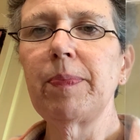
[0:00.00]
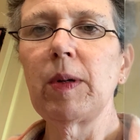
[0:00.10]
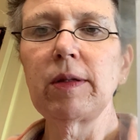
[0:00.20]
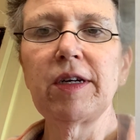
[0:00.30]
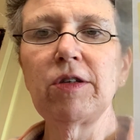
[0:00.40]

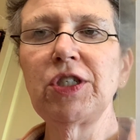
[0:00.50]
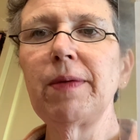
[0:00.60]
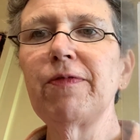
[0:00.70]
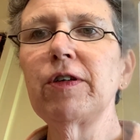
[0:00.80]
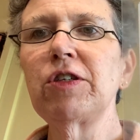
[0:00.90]
Little
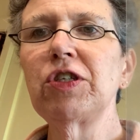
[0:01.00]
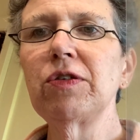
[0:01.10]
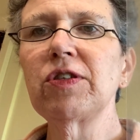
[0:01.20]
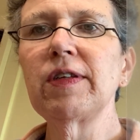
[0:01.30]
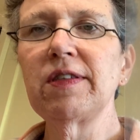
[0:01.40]
Sheep Virtue.
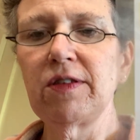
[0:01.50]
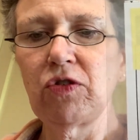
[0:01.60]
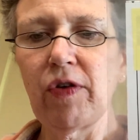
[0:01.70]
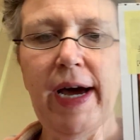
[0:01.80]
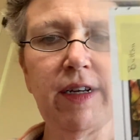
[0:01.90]
So this is
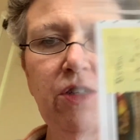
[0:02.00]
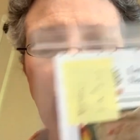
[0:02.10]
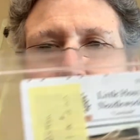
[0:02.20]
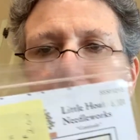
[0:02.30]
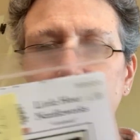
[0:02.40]

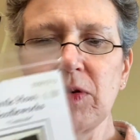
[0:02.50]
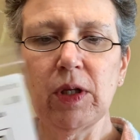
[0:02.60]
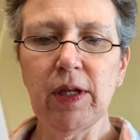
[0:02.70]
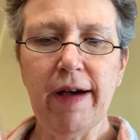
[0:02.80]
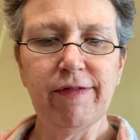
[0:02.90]
Gratitude number
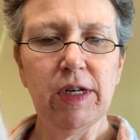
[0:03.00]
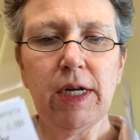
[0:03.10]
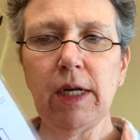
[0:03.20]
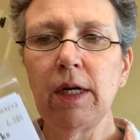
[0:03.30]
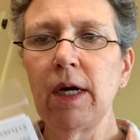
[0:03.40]

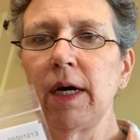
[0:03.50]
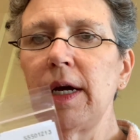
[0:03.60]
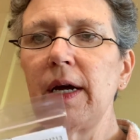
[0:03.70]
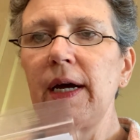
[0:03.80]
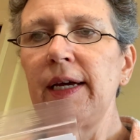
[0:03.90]
11
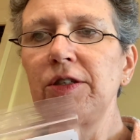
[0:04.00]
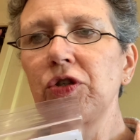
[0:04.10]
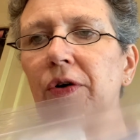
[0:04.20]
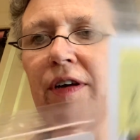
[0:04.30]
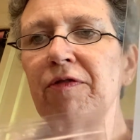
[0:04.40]
and
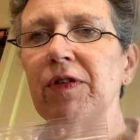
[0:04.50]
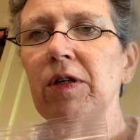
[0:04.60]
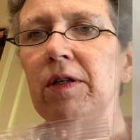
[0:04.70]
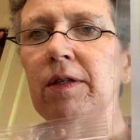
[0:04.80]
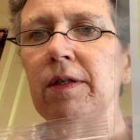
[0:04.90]

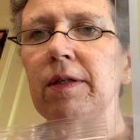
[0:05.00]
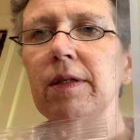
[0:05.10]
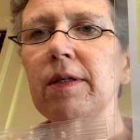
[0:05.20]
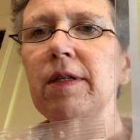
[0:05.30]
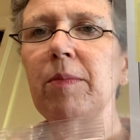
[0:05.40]
Joyful
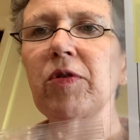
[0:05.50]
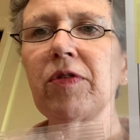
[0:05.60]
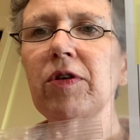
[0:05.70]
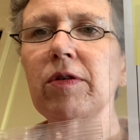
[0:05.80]
number